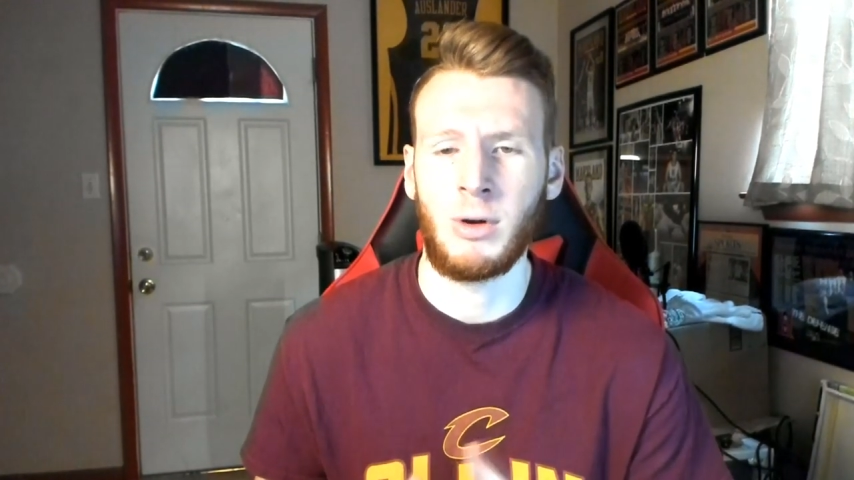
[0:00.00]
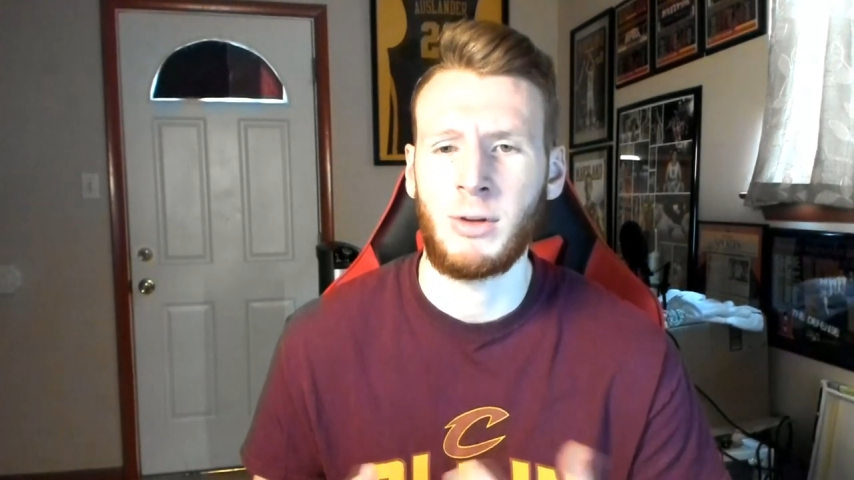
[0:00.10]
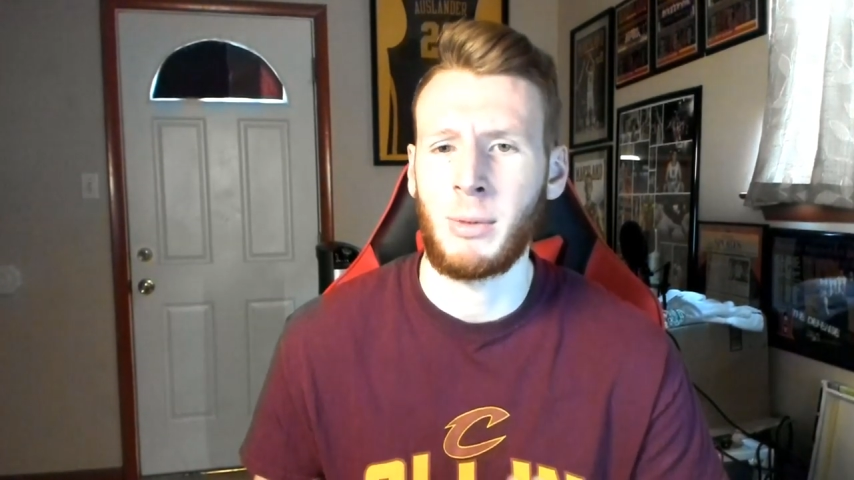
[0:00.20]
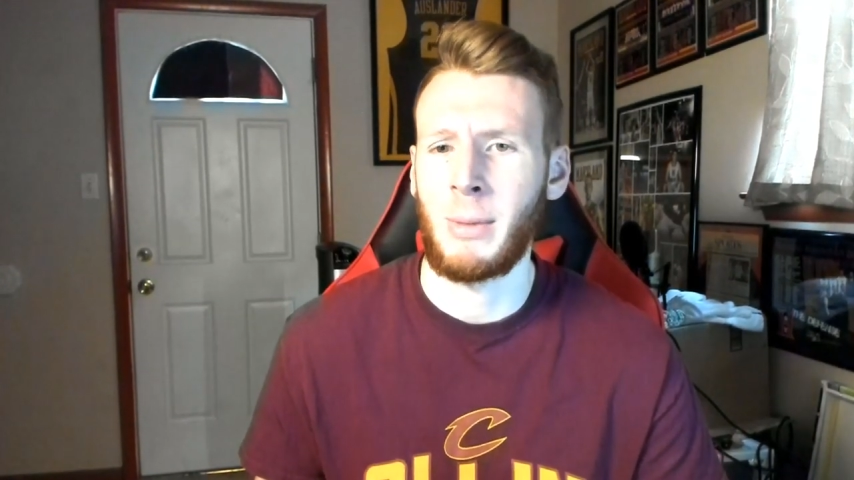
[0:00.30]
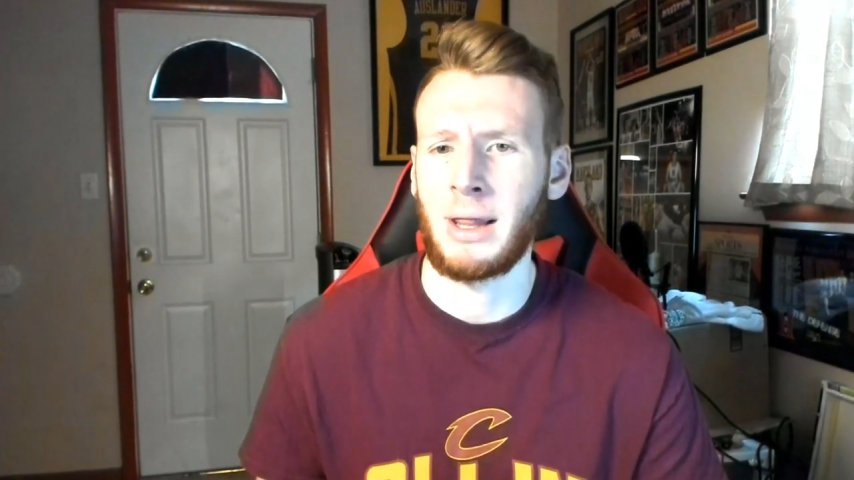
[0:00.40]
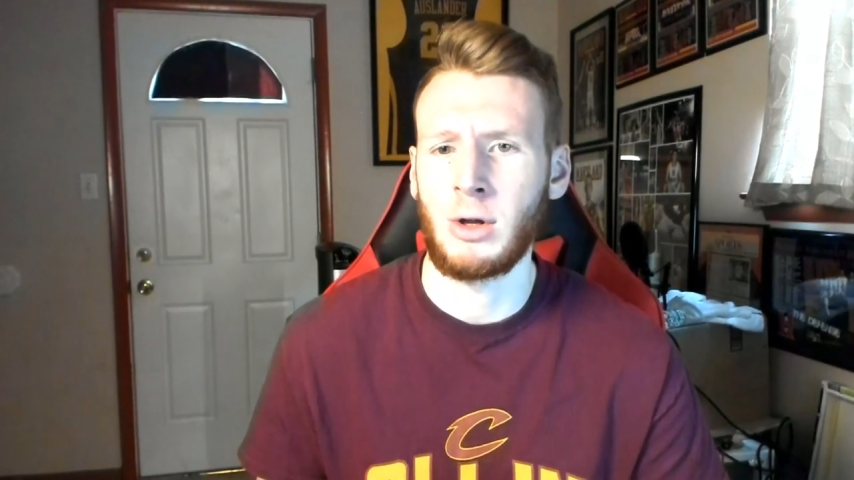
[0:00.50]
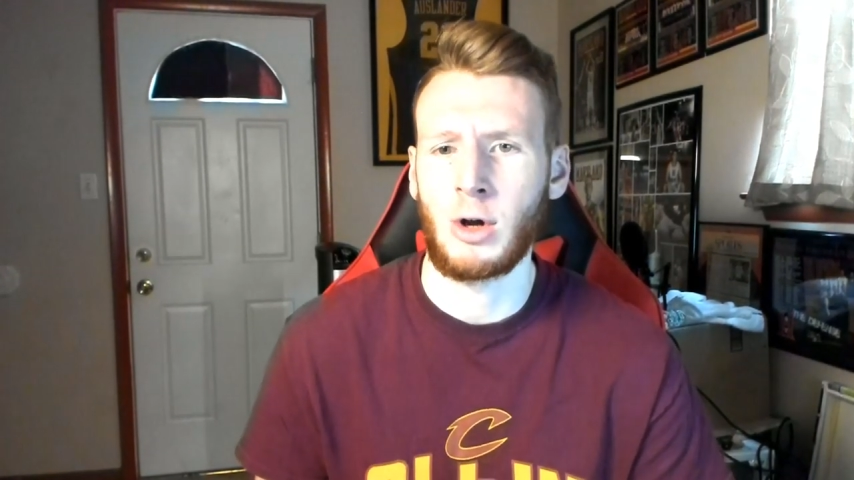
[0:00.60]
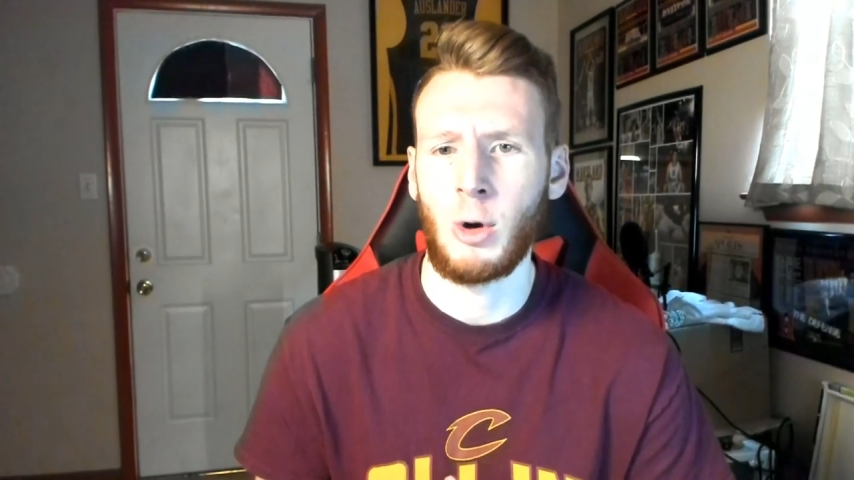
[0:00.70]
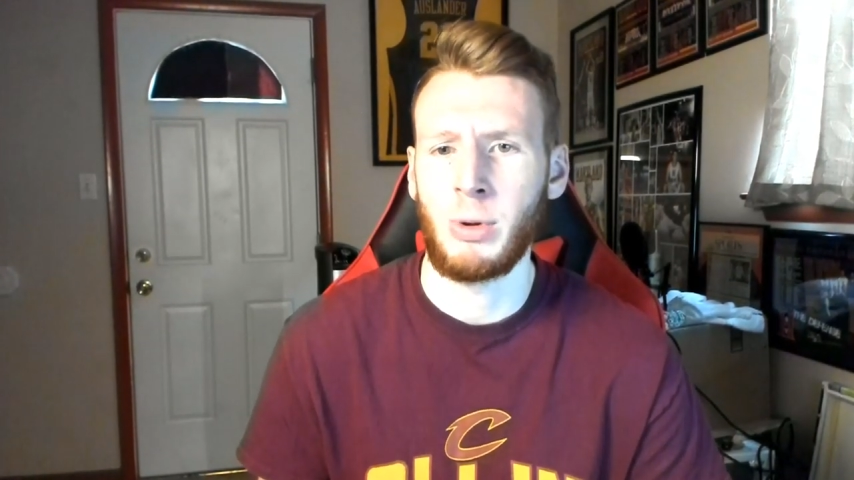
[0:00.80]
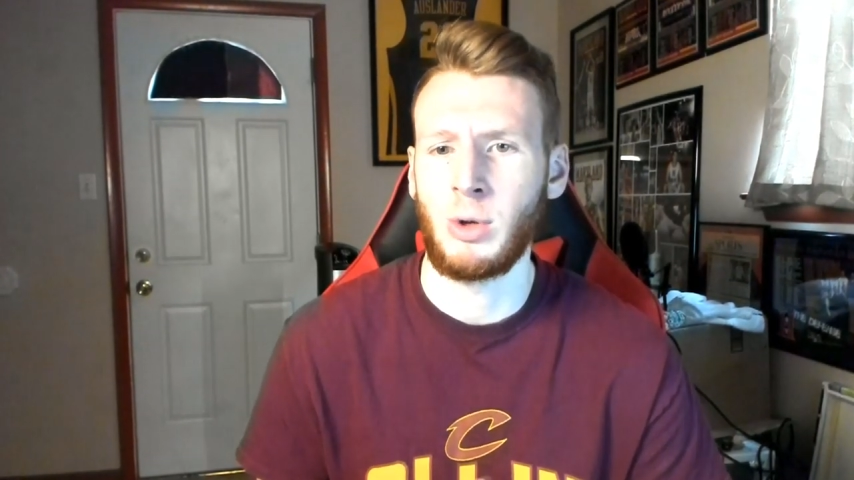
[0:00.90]
When something might
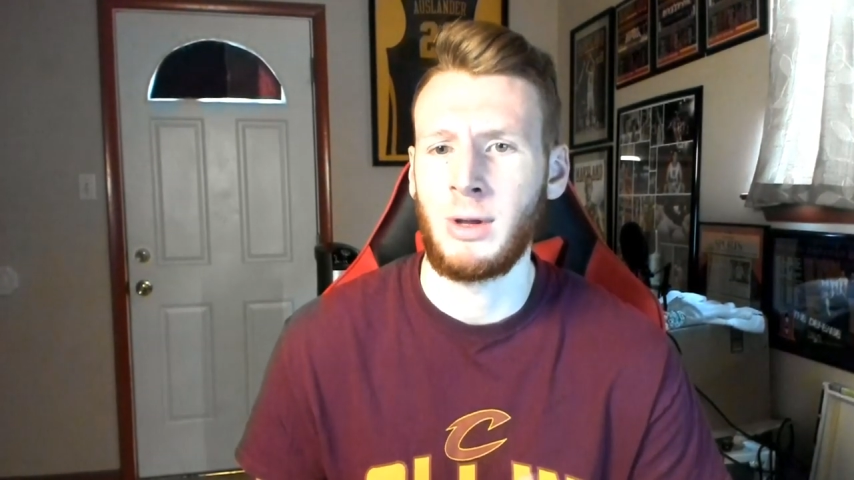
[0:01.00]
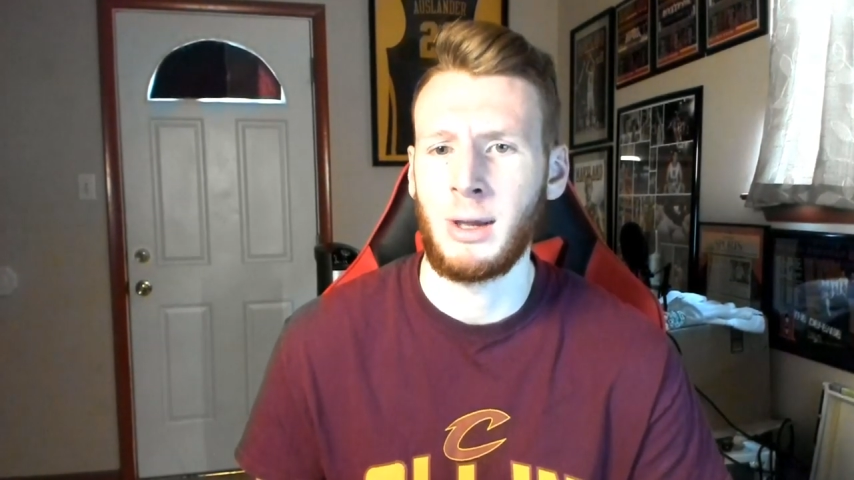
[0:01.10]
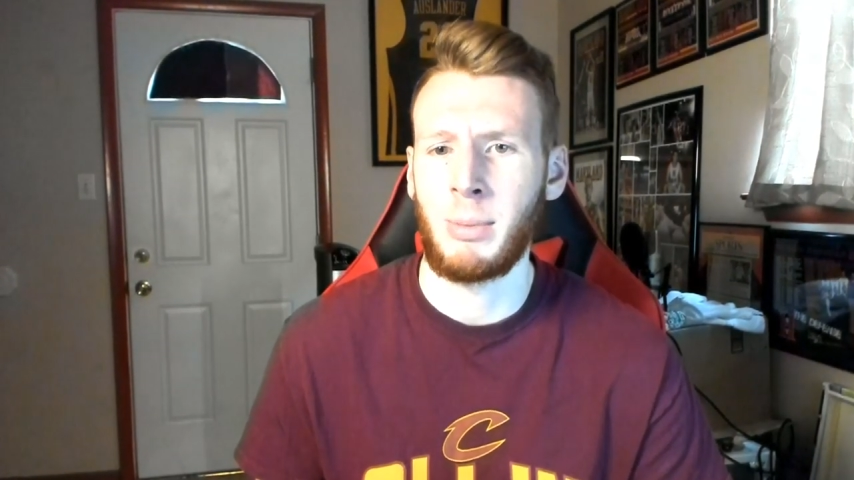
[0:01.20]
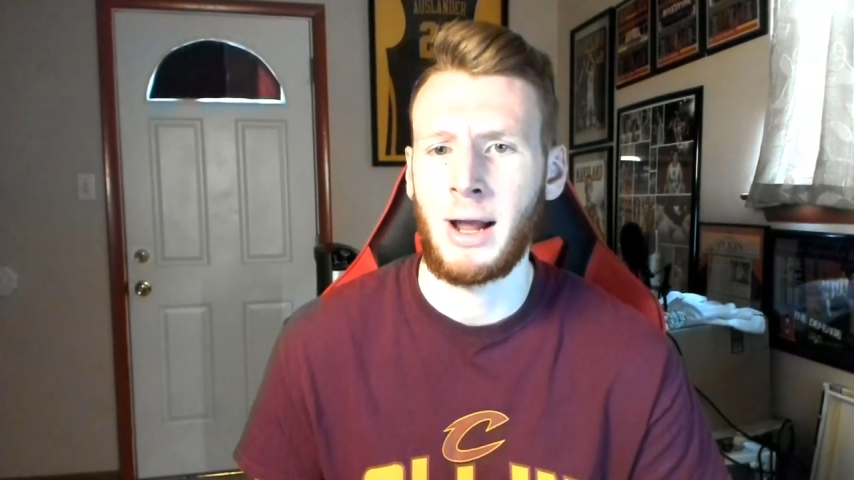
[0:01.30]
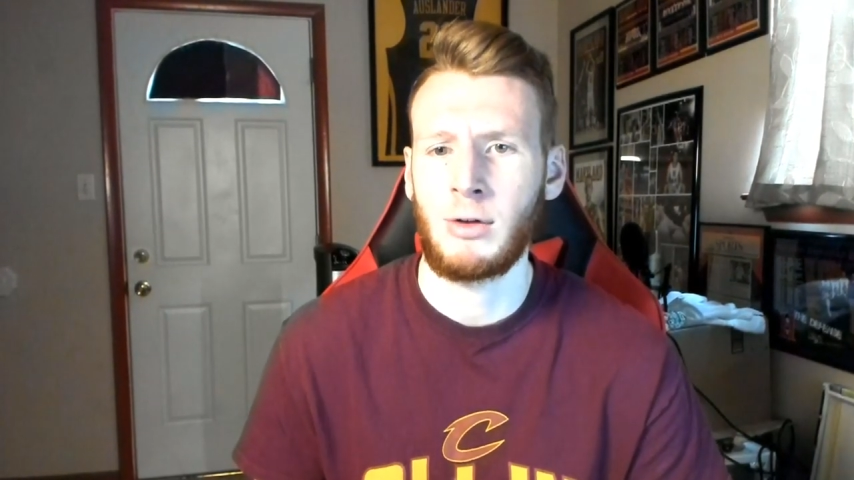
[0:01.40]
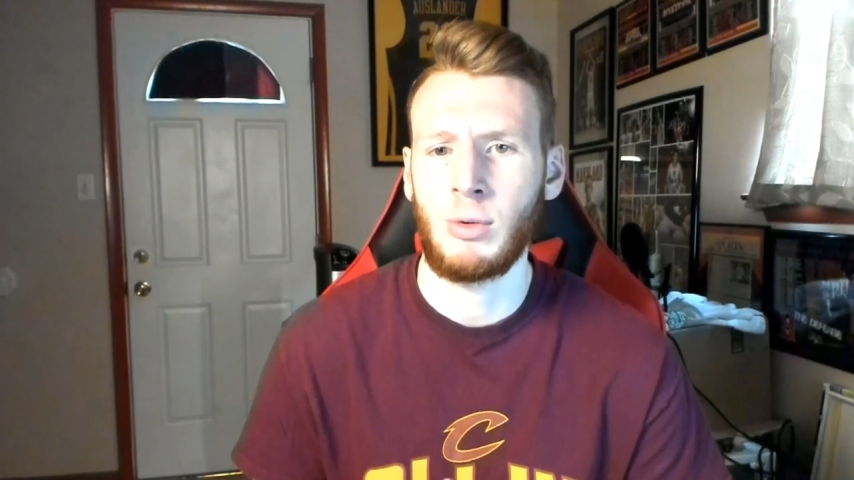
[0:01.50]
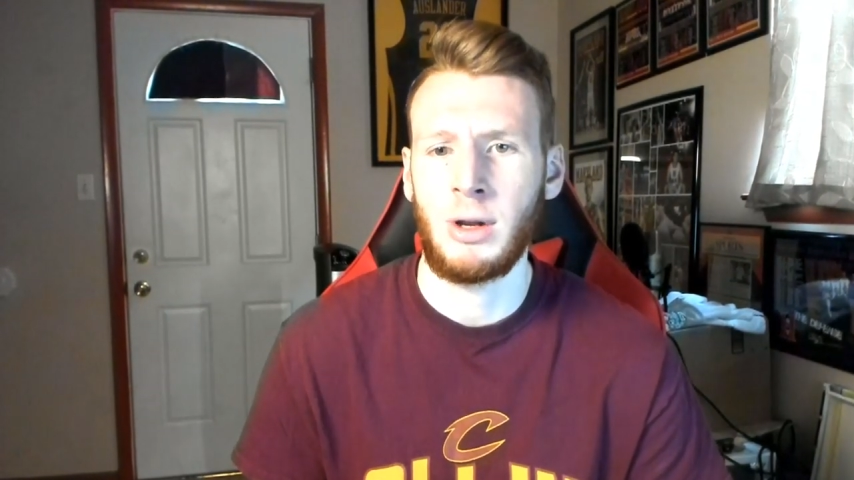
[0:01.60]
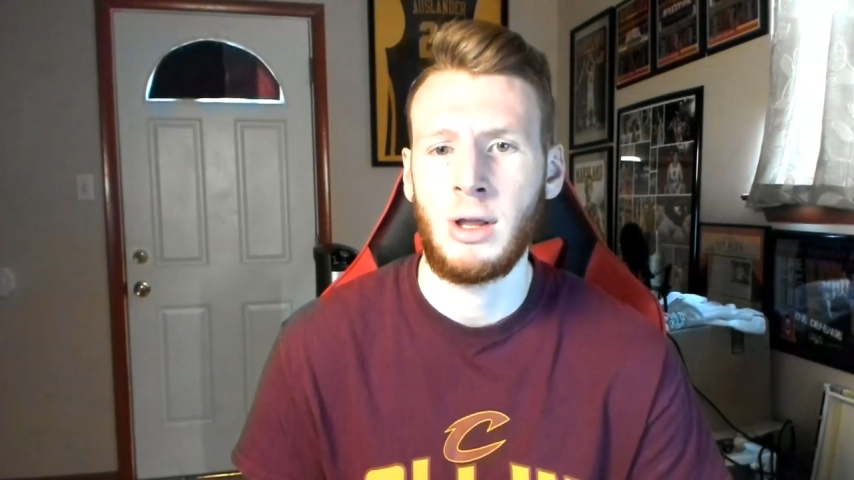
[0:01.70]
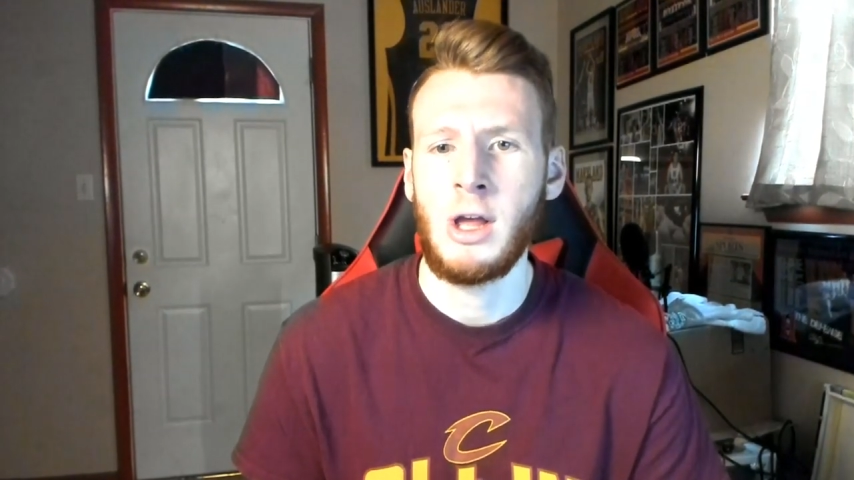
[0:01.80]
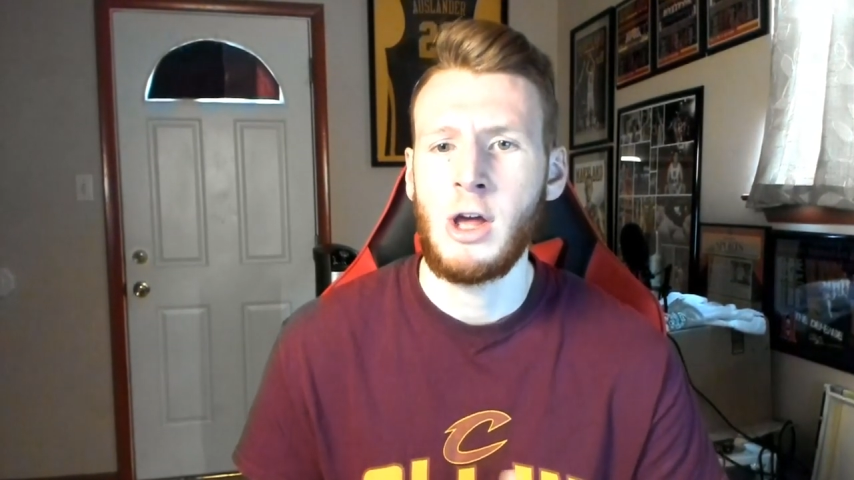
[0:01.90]
look open, you can get back to
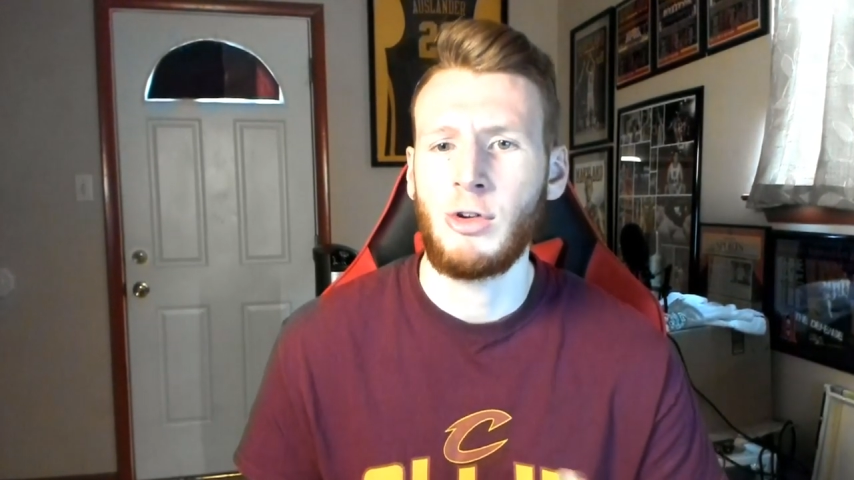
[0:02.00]
it.